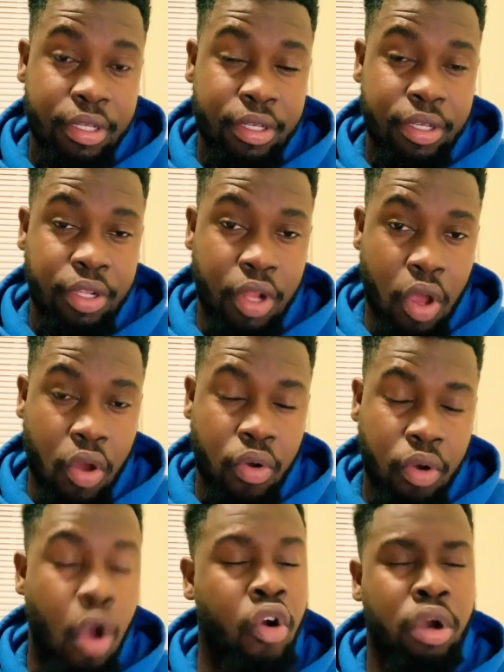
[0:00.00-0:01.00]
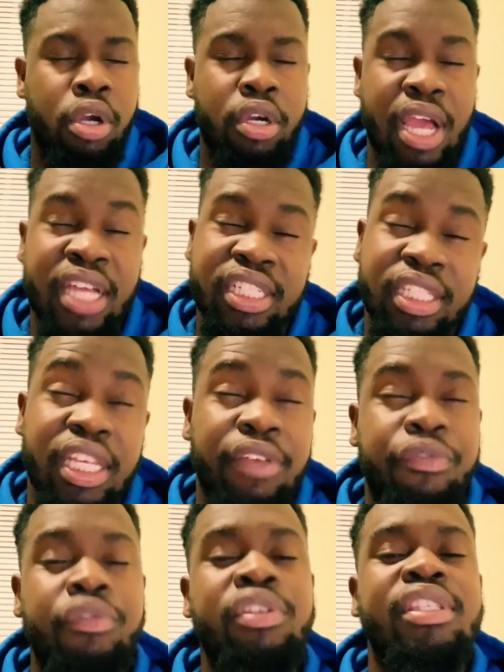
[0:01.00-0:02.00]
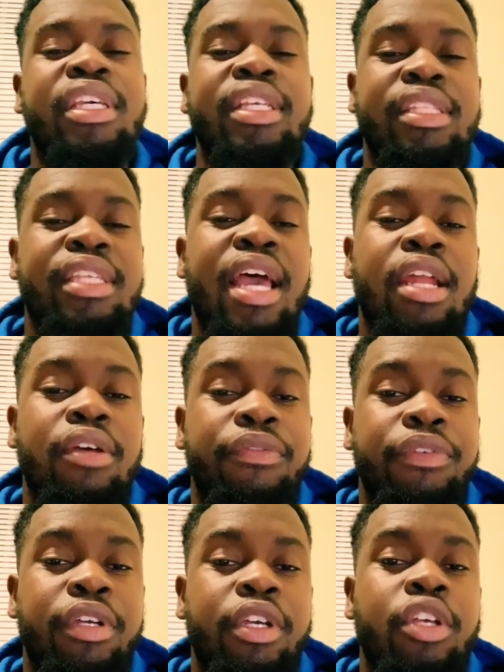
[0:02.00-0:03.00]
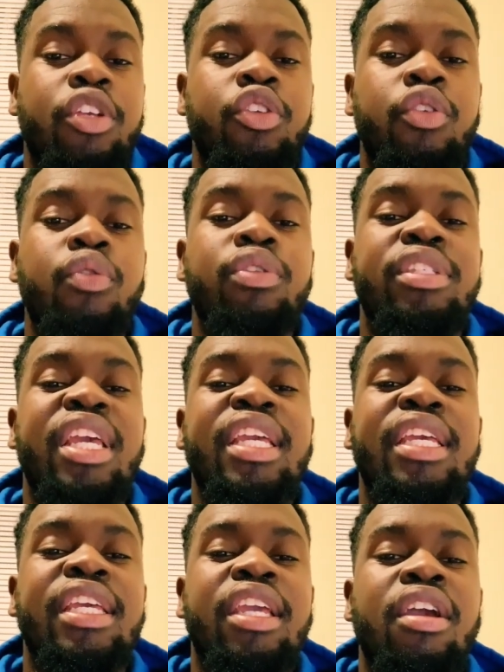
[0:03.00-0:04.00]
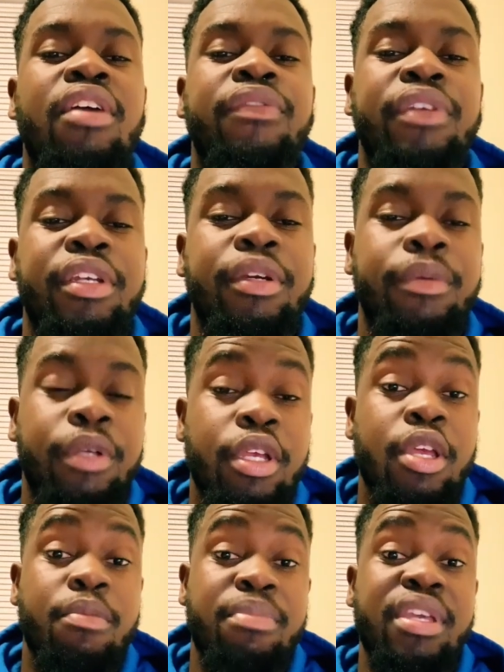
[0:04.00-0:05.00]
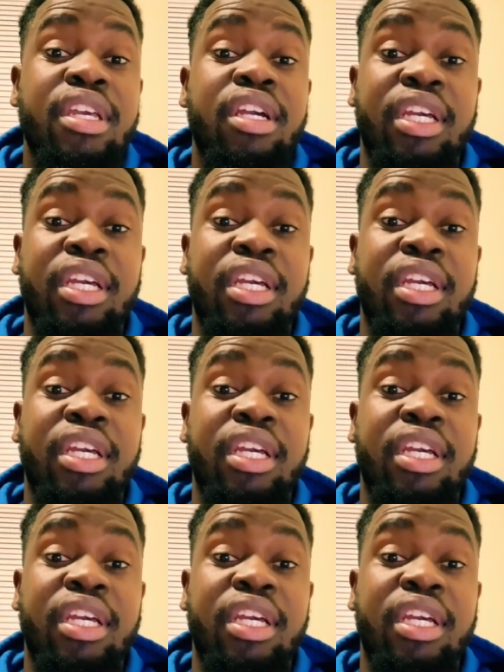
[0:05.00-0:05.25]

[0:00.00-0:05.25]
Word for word: you know, or actually, if you sick and tired of you taking care of him, being a